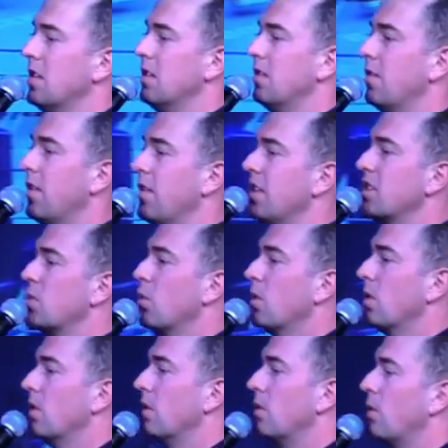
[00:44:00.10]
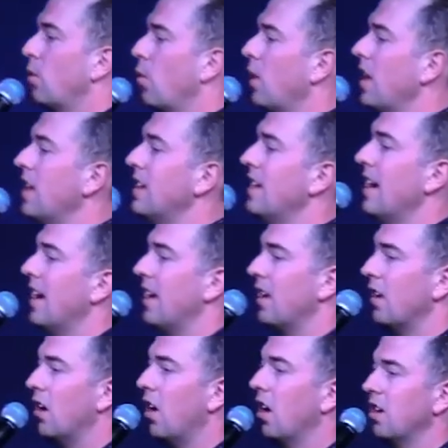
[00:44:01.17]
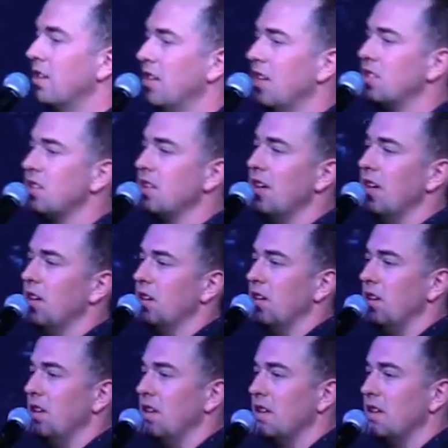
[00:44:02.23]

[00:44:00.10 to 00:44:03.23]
for this world would reignite our intentionality.